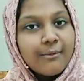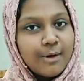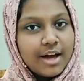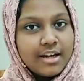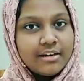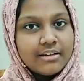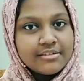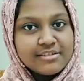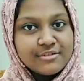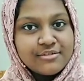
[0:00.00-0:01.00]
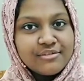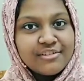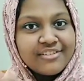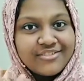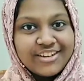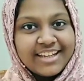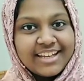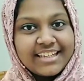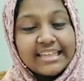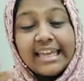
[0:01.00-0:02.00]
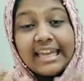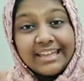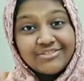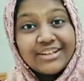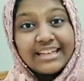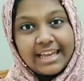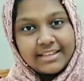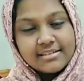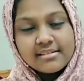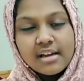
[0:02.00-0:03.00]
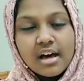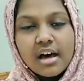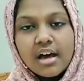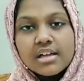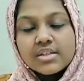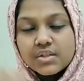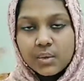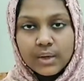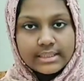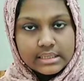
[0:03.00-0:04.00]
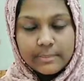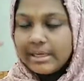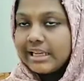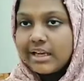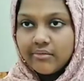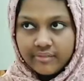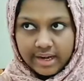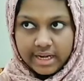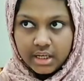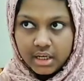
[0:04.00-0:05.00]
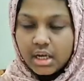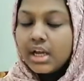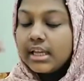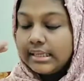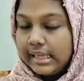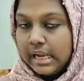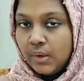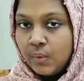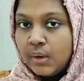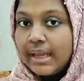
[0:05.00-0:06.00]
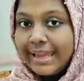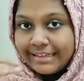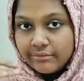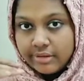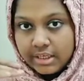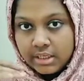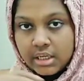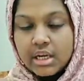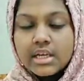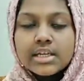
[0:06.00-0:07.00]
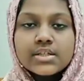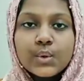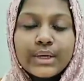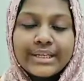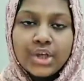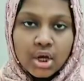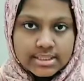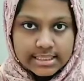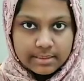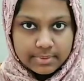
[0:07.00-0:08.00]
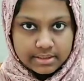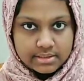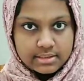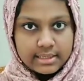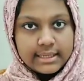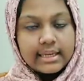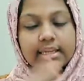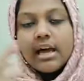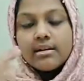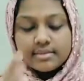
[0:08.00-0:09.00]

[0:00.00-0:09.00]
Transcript: 1, 2, 3. Yay, 3 lights. So it's coming like red, yellow and green. So in your syllabus, in our